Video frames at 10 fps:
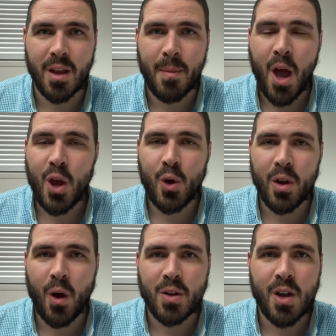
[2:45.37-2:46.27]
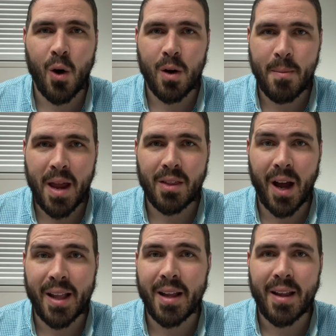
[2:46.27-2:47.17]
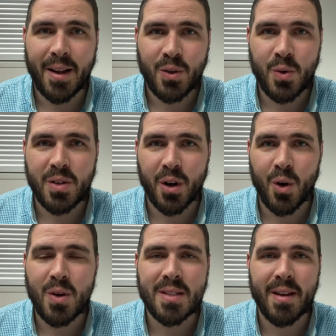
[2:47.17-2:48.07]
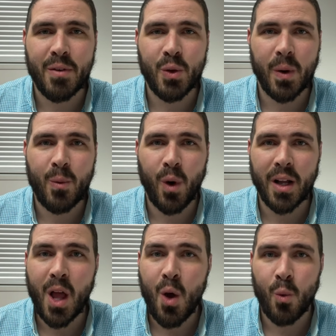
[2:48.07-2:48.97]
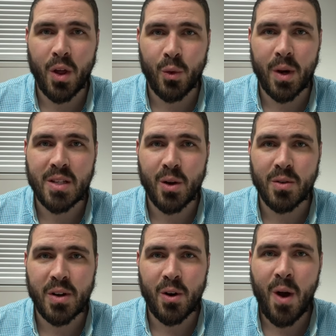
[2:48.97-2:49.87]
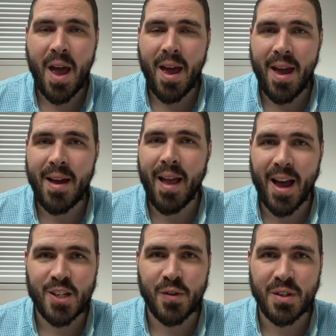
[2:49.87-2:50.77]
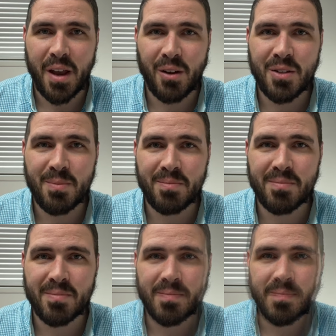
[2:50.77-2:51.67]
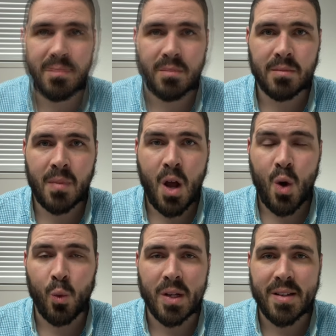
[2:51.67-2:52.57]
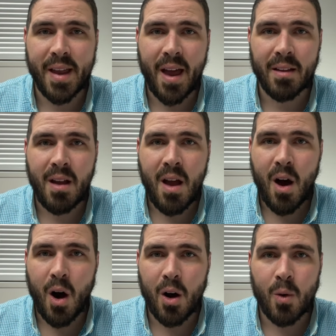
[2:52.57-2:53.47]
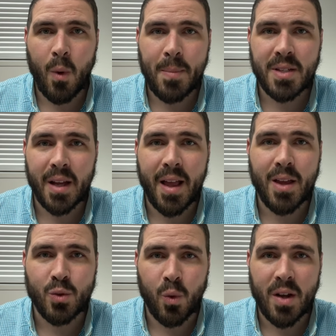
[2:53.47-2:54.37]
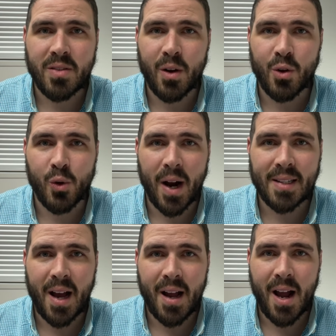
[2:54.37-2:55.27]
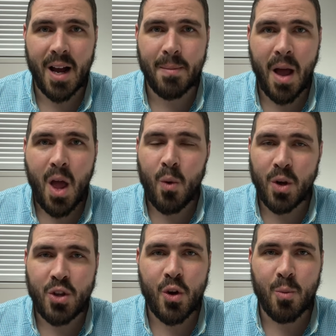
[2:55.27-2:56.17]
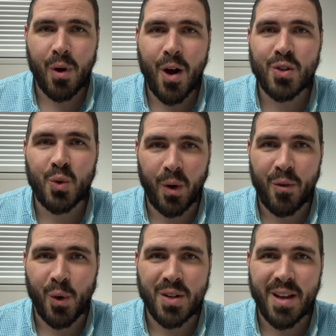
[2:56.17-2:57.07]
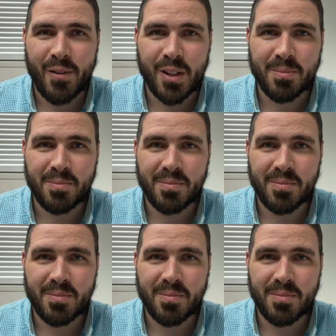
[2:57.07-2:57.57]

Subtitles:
team, you can always call our main line at 920-731-1300 and ask for sales. Once again, our website is RussDarrowDirect.com, which you can browse 24/7.